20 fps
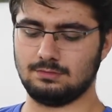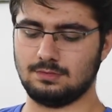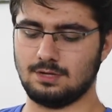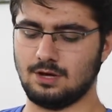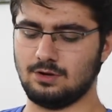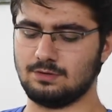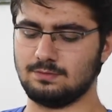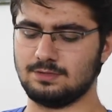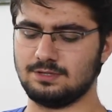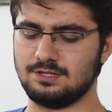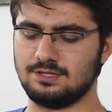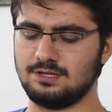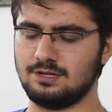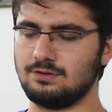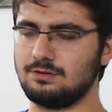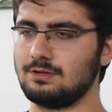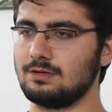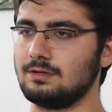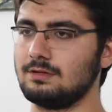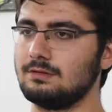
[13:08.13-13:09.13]
how to be
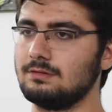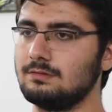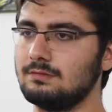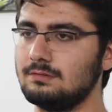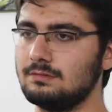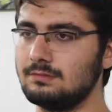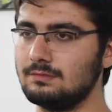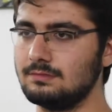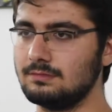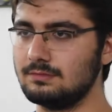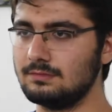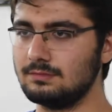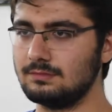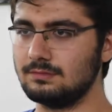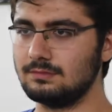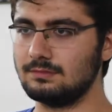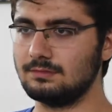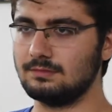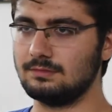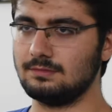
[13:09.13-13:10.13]
Syrian
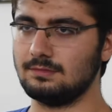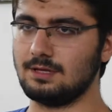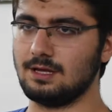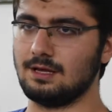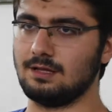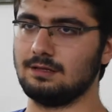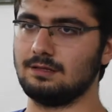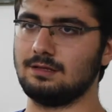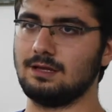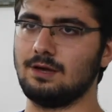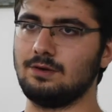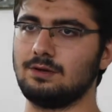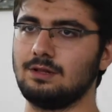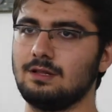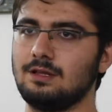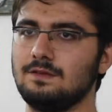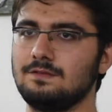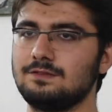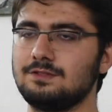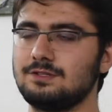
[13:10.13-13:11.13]
and how to
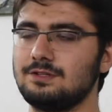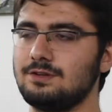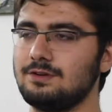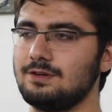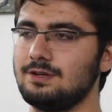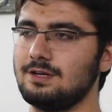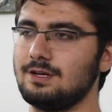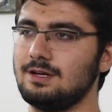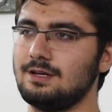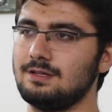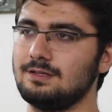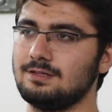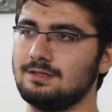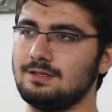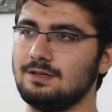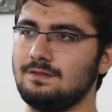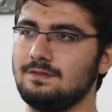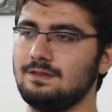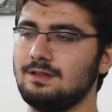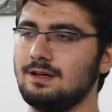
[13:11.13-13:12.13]
love Syria and
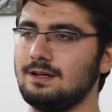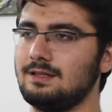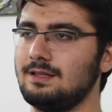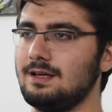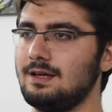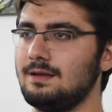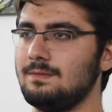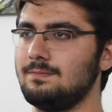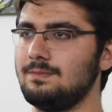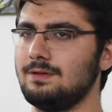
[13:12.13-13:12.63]
stuff like that.